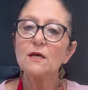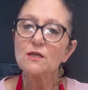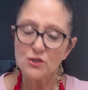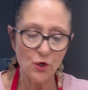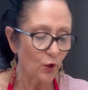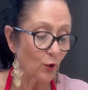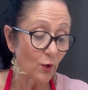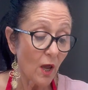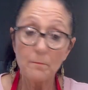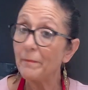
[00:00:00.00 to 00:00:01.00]
So,
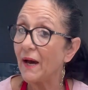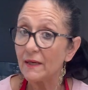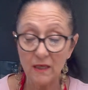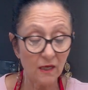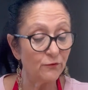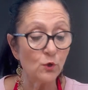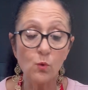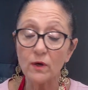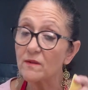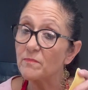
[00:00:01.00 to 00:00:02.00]
but if you
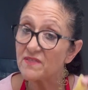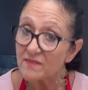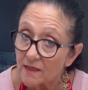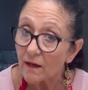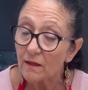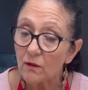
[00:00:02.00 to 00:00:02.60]
want them thinner,